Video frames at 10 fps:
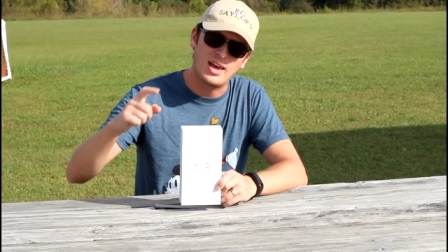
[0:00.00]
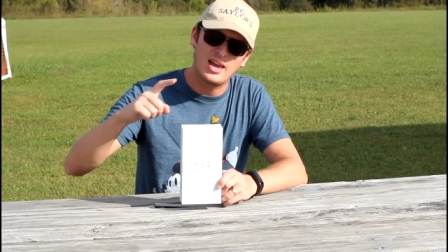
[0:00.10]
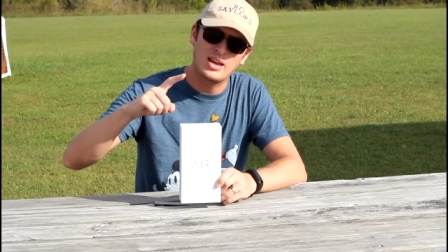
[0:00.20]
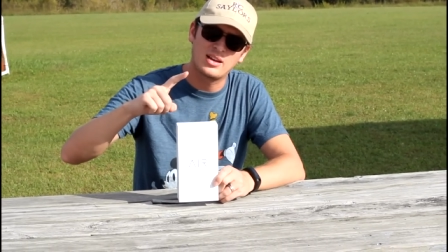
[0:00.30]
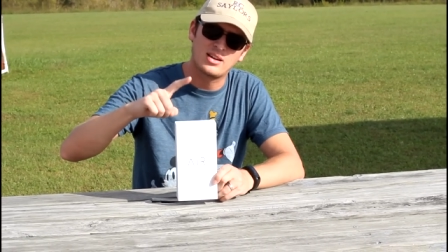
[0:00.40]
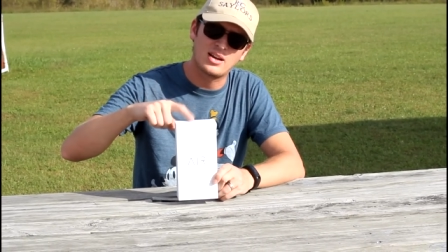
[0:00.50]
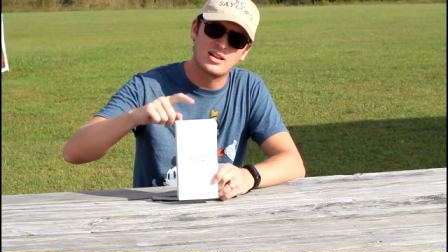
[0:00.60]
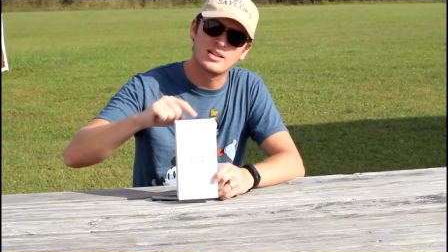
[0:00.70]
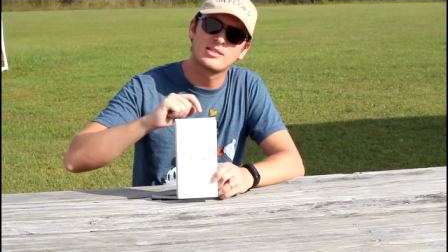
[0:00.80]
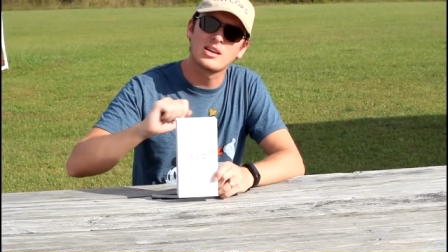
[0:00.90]
And
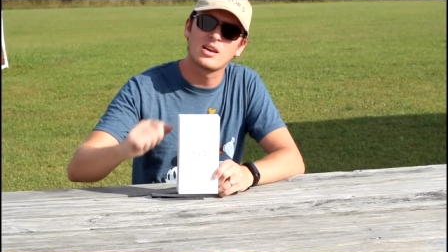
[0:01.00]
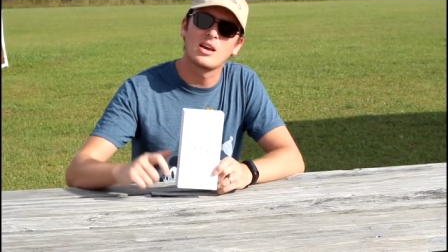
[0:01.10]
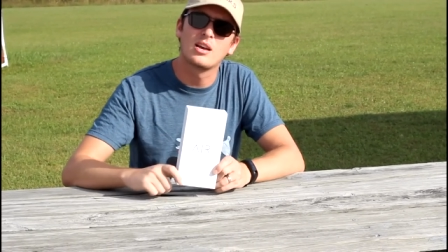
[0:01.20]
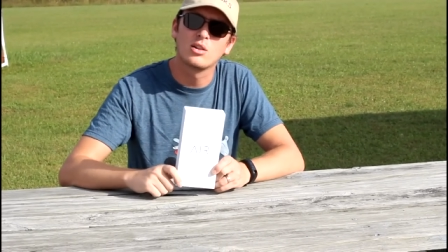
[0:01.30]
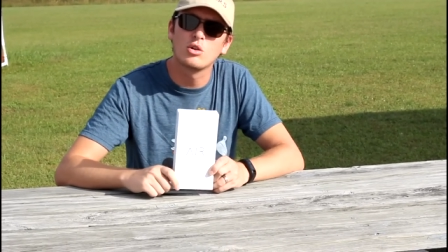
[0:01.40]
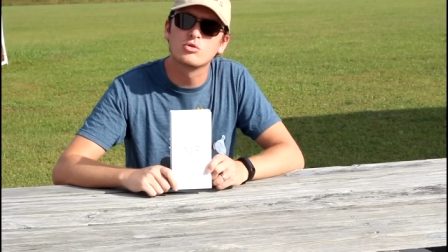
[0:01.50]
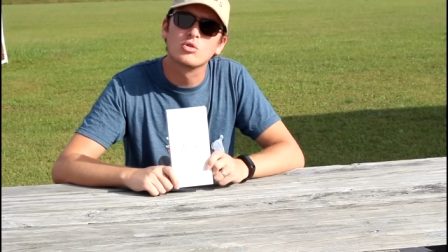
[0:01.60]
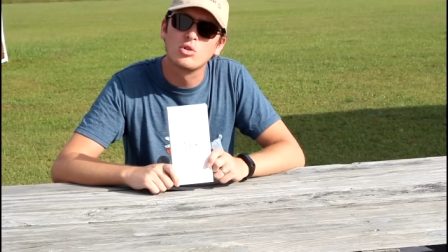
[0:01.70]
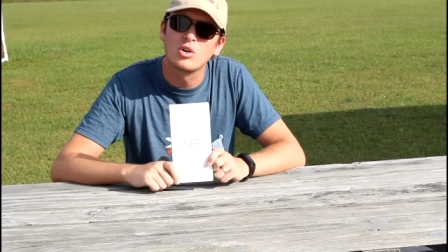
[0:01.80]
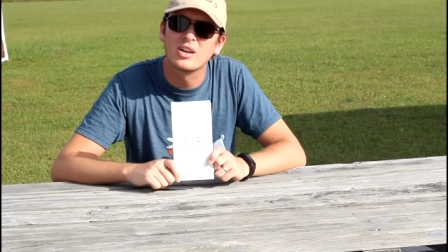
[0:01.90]
let's take a closer
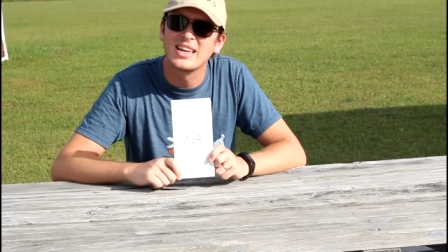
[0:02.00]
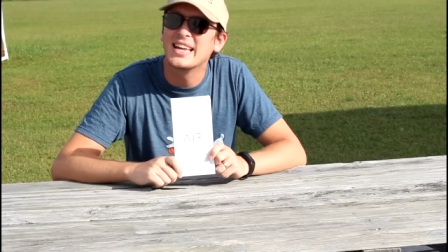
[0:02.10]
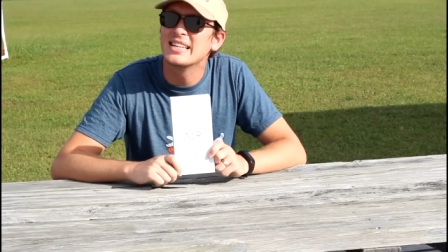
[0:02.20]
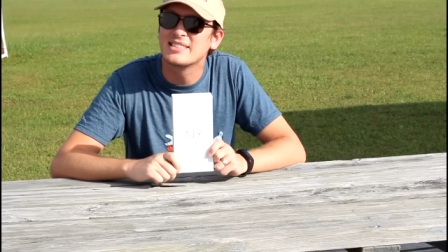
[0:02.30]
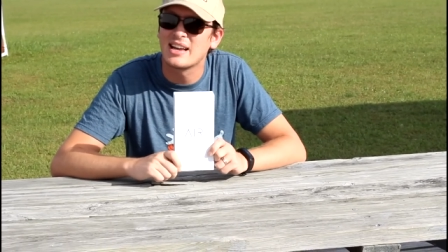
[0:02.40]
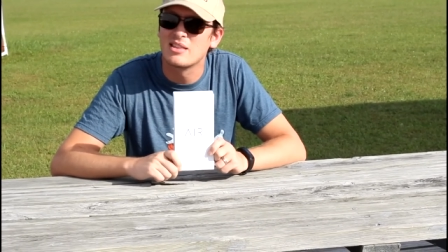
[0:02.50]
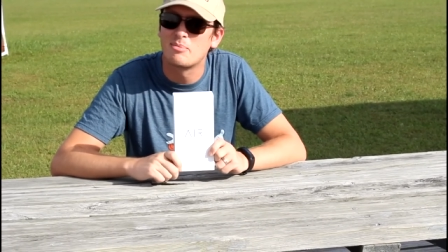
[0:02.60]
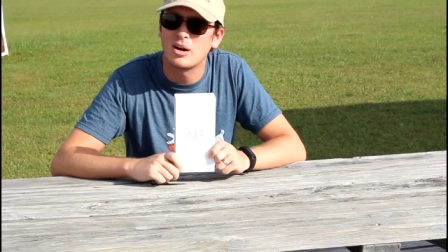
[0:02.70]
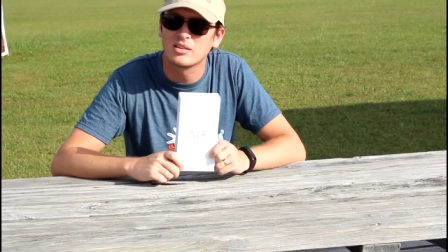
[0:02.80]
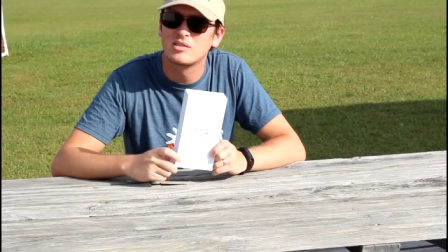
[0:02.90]
look inside the
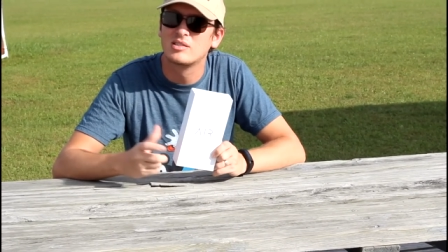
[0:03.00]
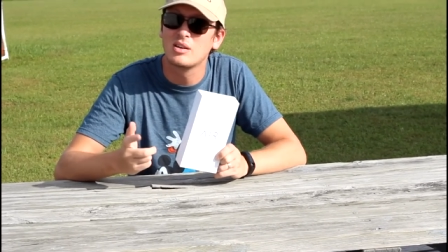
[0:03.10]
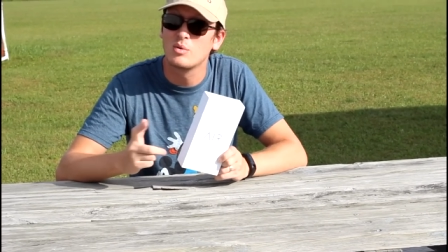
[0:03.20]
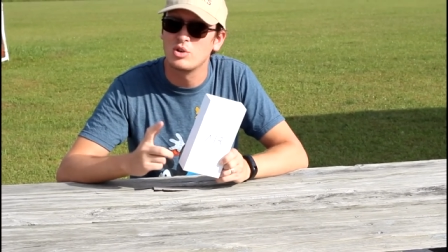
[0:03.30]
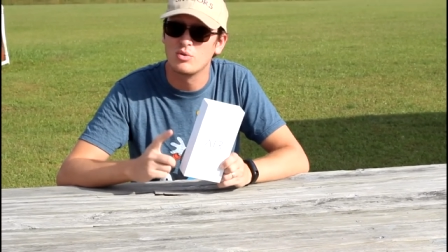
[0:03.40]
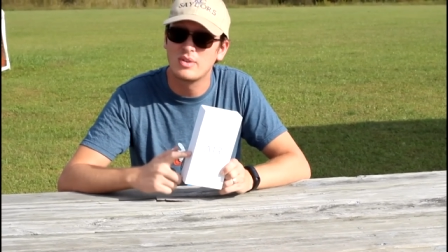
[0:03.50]
box to see what you